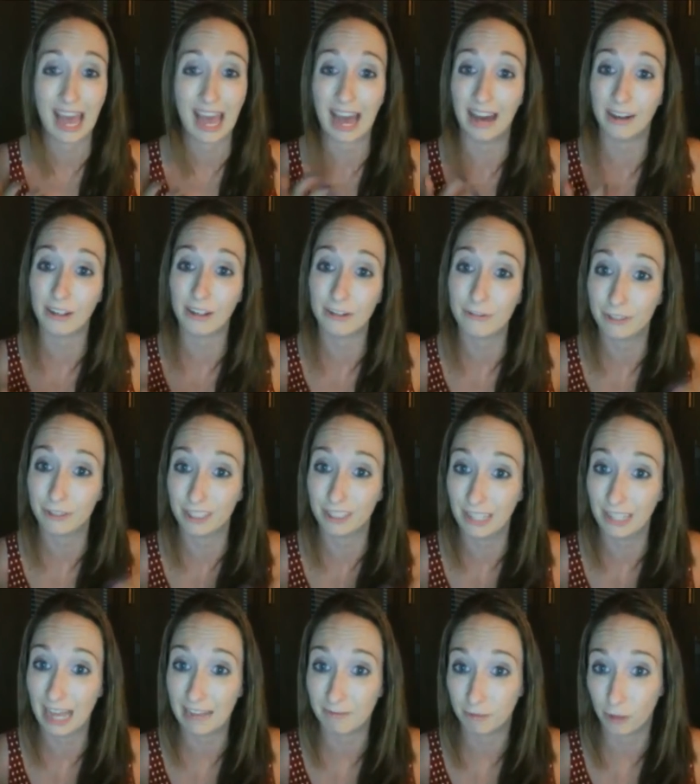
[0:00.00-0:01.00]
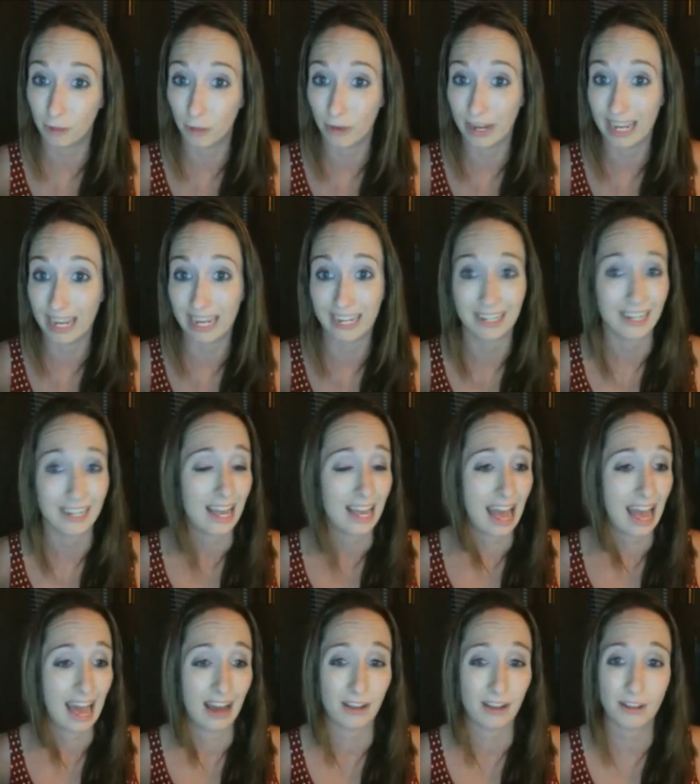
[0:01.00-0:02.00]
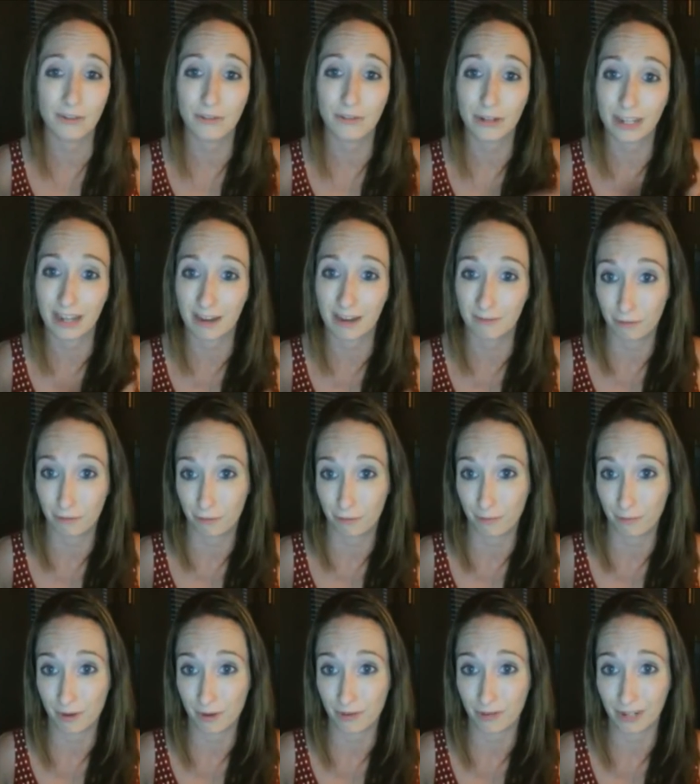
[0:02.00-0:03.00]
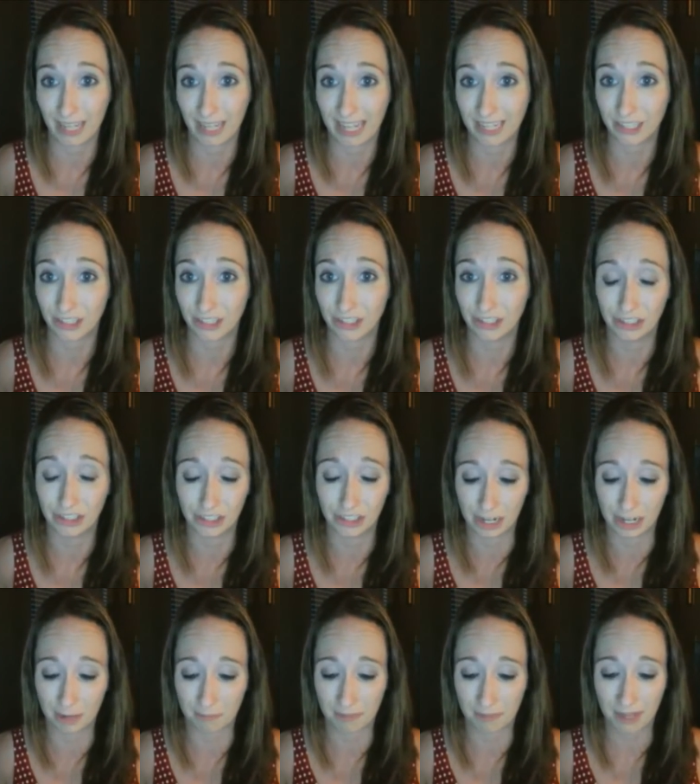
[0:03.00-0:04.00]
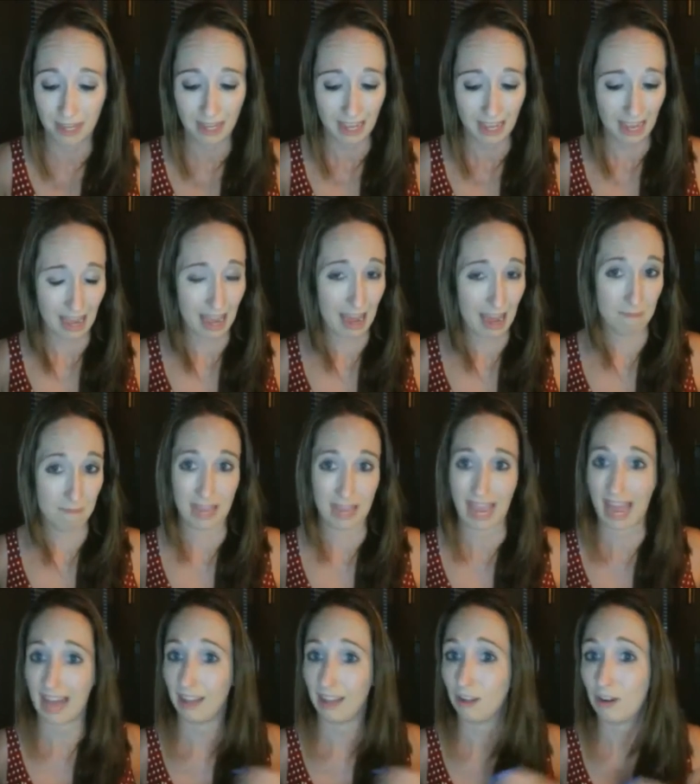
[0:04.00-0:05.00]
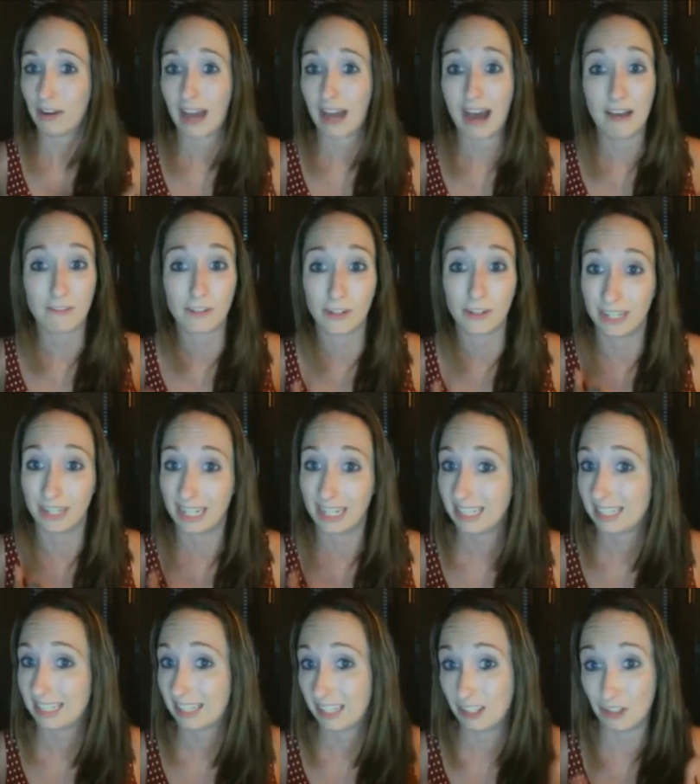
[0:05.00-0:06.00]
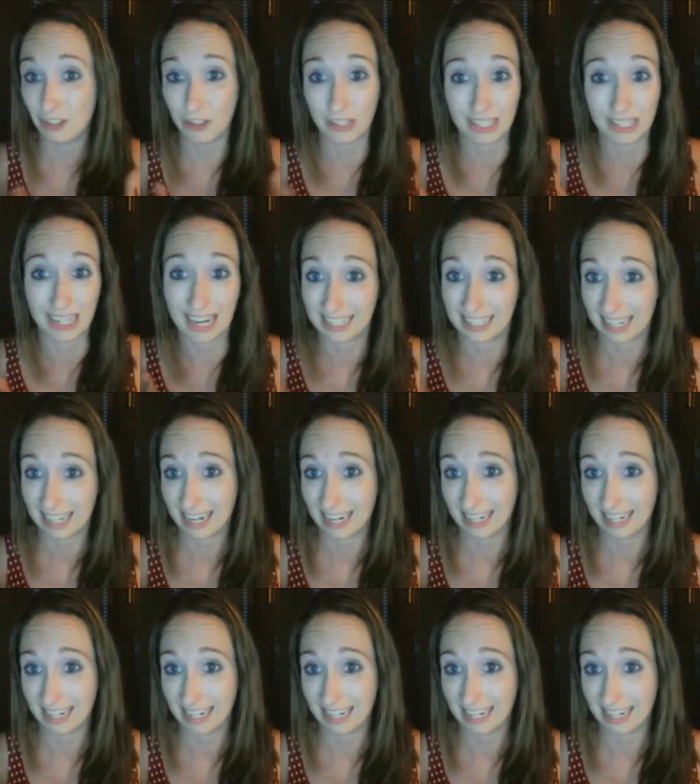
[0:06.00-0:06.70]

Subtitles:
How you fill that void, how you recover from your relationship, how long after it is that you start